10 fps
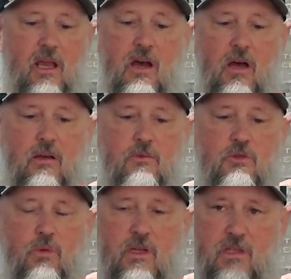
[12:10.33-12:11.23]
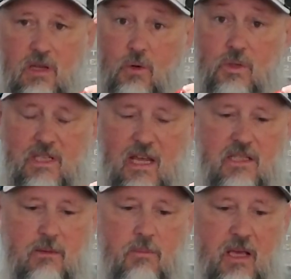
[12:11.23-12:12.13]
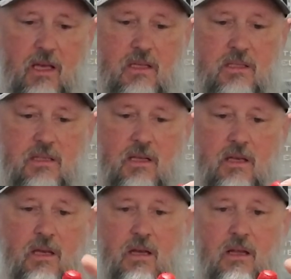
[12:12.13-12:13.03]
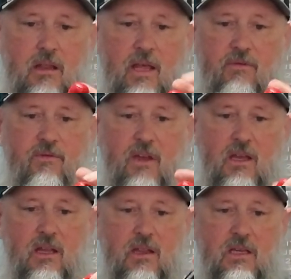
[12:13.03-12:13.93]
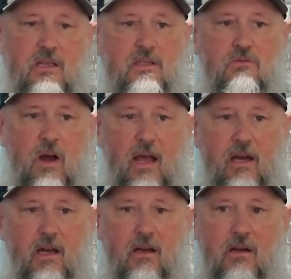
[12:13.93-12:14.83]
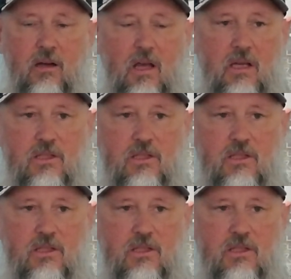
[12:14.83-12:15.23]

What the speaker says: comes with 2 sets of bits that fit in this right here.